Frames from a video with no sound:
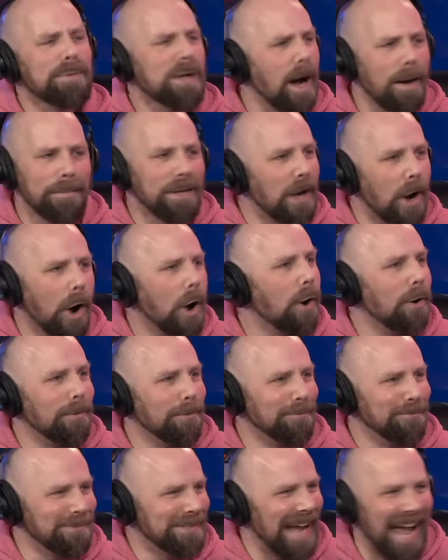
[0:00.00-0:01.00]
coming
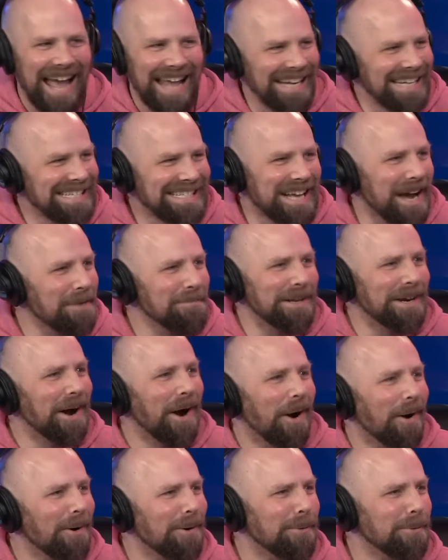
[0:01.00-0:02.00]
home. Daddy's coming
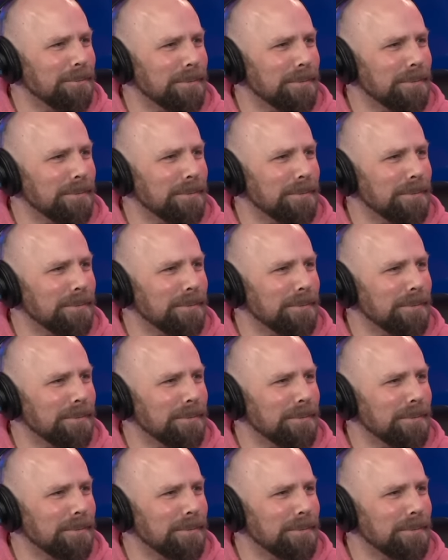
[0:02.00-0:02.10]
home.